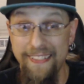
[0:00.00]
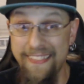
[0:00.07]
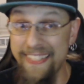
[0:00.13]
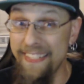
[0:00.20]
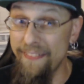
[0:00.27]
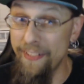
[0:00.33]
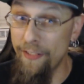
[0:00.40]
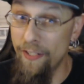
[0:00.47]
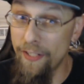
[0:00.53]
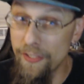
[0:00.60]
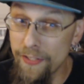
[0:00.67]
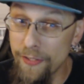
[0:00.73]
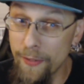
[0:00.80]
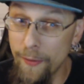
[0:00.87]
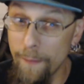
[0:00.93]
TV
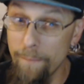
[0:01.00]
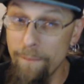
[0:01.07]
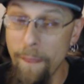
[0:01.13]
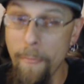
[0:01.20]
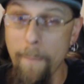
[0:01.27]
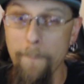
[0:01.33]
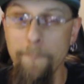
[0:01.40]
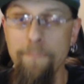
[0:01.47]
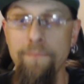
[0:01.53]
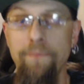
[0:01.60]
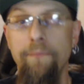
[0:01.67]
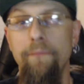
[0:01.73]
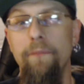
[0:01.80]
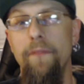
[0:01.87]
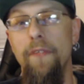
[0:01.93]
also,
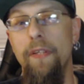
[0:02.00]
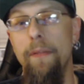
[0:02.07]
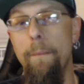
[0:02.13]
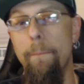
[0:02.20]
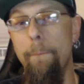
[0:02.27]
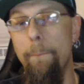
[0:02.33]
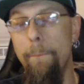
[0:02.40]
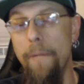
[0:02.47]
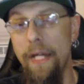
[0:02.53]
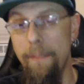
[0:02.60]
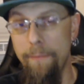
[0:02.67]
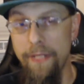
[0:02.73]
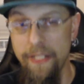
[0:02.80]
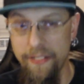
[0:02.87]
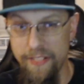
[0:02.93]
my
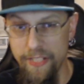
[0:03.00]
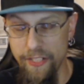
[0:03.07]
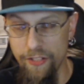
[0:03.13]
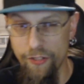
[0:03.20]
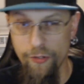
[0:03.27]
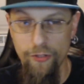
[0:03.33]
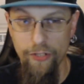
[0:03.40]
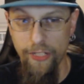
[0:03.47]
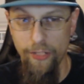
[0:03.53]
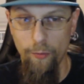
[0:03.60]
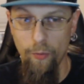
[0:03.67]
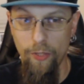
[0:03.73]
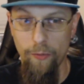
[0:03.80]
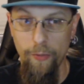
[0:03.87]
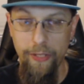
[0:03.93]
PC is usually the
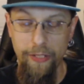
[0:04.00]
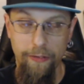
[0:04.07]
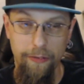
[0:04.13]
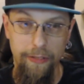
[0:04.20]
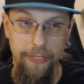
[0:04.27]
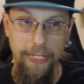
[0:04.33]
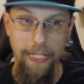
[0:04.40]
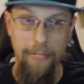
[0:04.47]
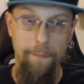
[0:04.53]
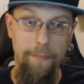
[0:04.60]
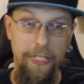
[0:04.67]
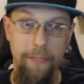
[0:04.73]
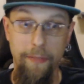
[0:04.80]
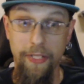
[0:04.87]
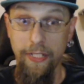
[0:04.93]
one we, that
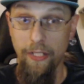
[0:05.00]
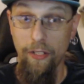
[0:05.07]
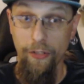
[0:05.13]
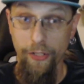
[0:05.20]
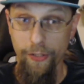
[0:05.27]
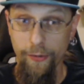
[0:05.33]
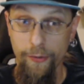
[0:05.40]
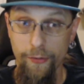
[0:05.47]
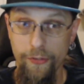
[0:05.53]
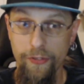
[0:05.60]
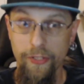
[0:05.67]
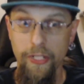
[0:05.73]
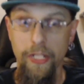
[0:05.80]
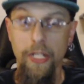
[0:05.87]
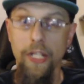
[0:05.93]
me and Mikkel
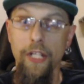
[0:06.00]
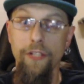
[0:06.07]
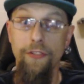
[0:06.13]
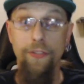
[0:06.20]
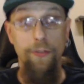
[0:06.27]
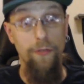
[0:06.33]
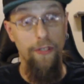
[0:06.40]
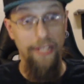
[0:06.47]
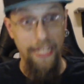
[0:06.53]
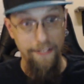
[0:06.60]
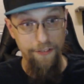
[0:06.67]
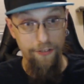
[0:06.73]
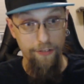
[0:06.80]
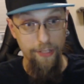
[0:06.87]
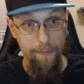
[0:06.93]
use to do the
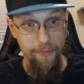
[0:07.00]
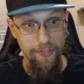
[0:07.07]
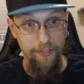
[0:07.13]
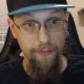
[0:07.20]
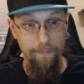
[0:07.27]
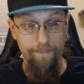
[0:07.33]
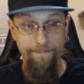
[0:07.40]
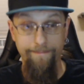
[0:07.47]
live streams.